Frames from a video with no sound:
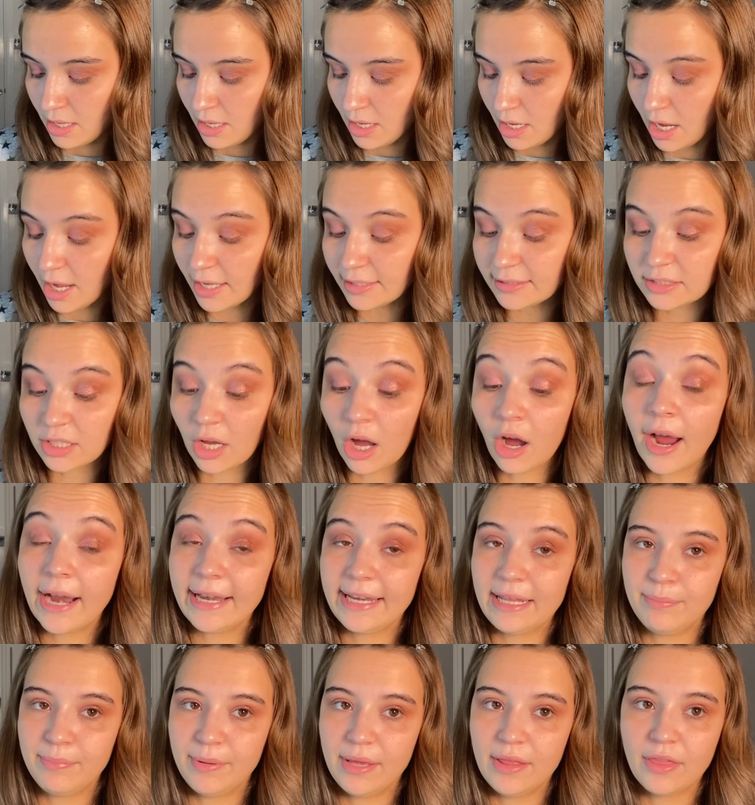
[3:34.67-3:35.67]
a
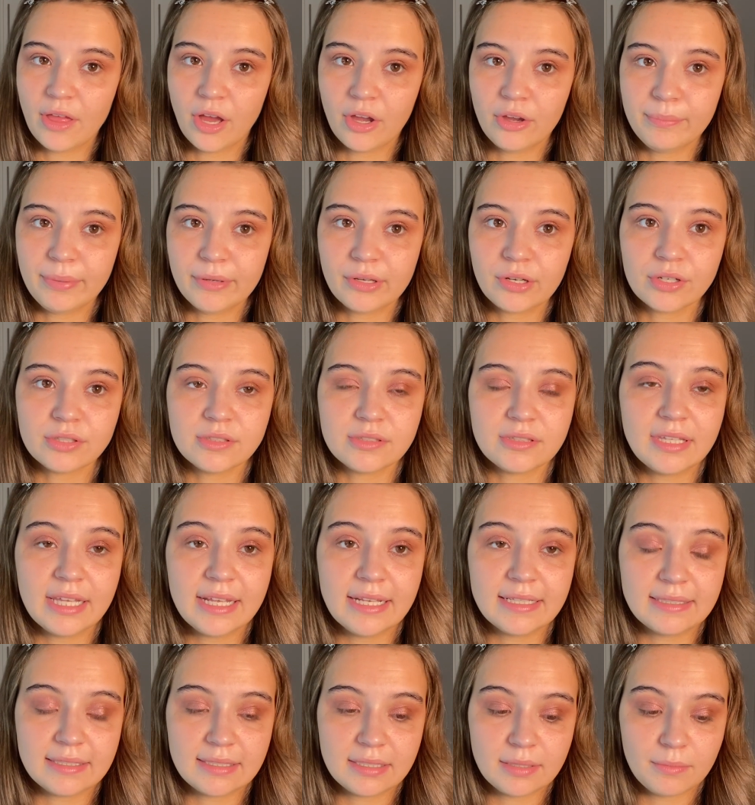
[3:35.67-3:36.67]
tiny bit though, because
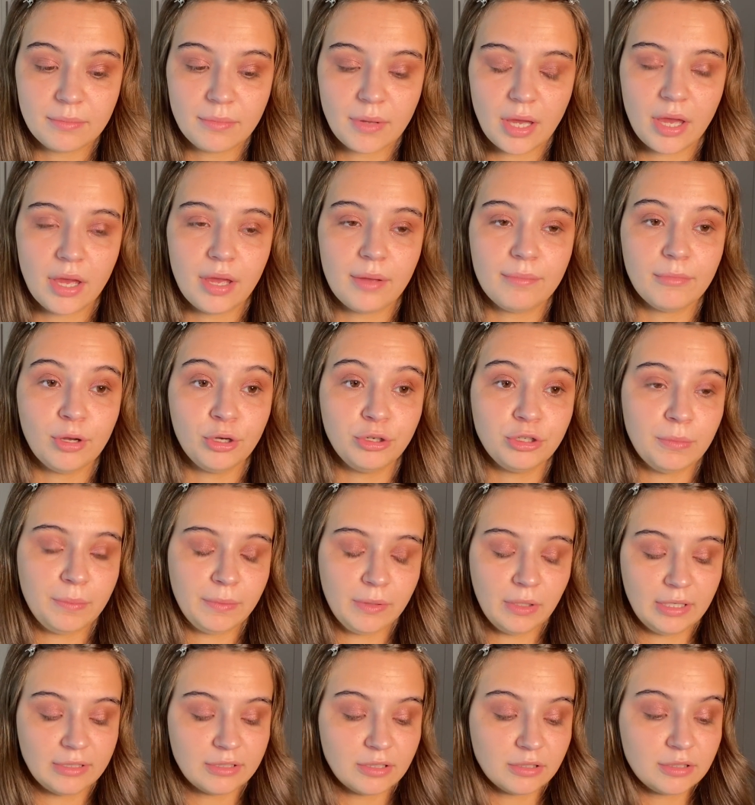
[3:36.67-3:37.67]
these Huda
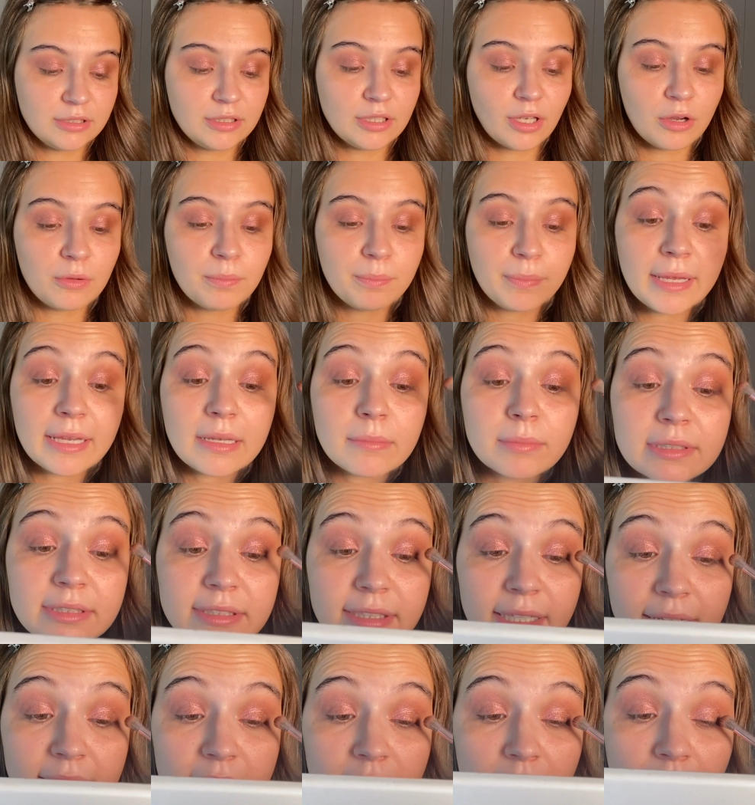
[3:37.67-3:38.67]
Beauties are so
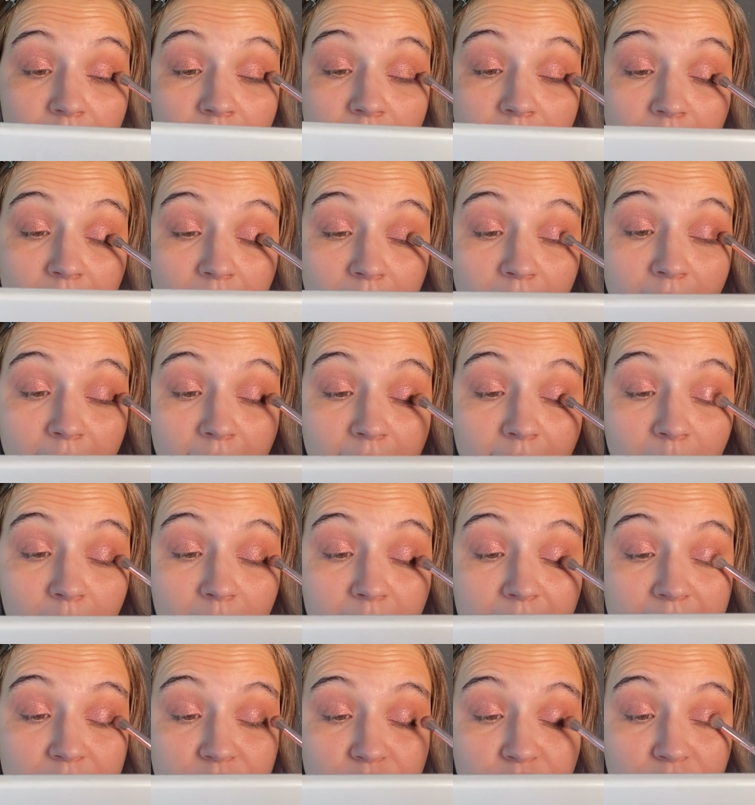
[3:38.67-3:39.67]
pigmented. And I'm
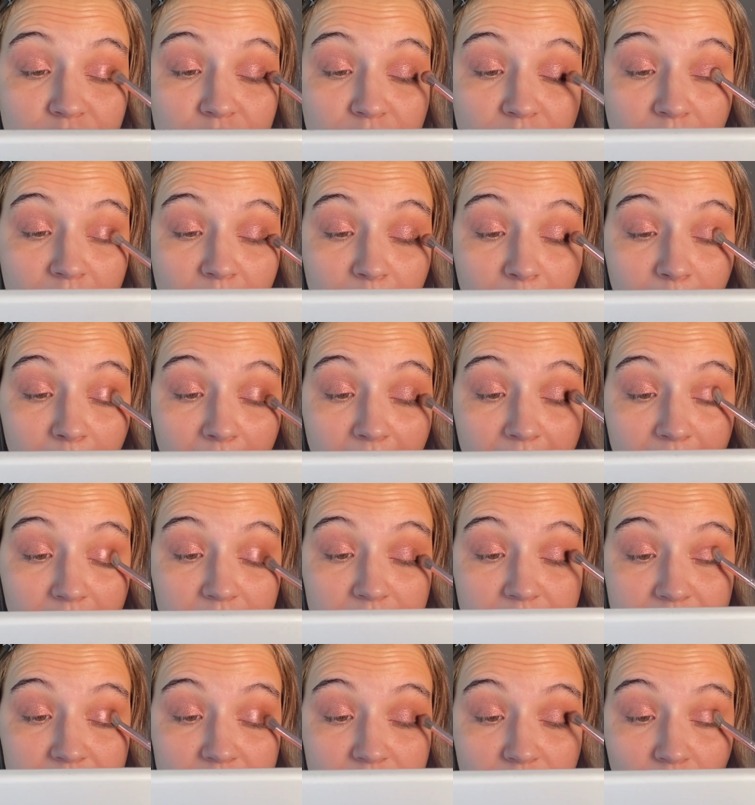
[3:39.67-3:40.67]
literally just going to pack
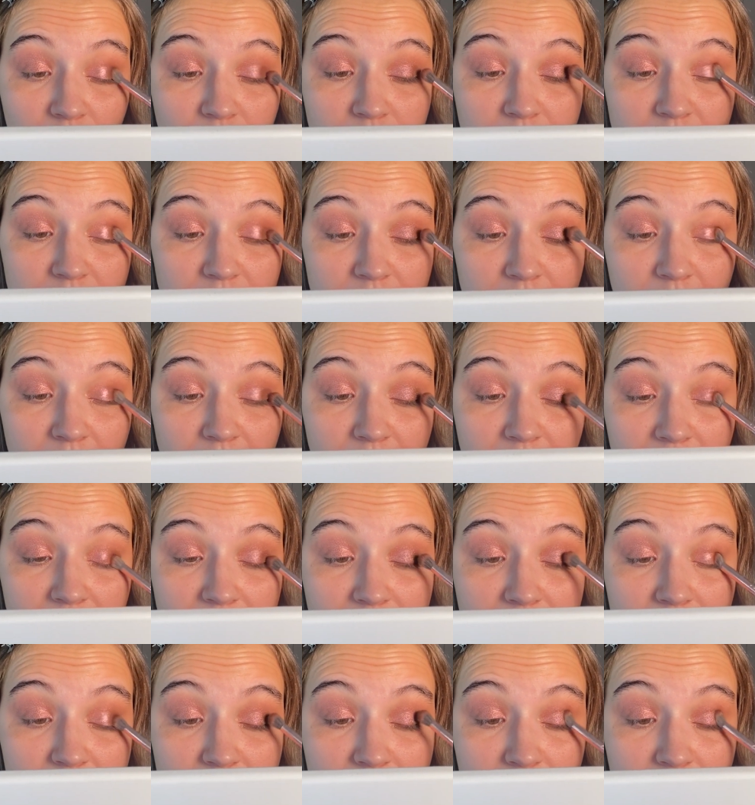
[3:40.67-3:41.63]
this onto the lid.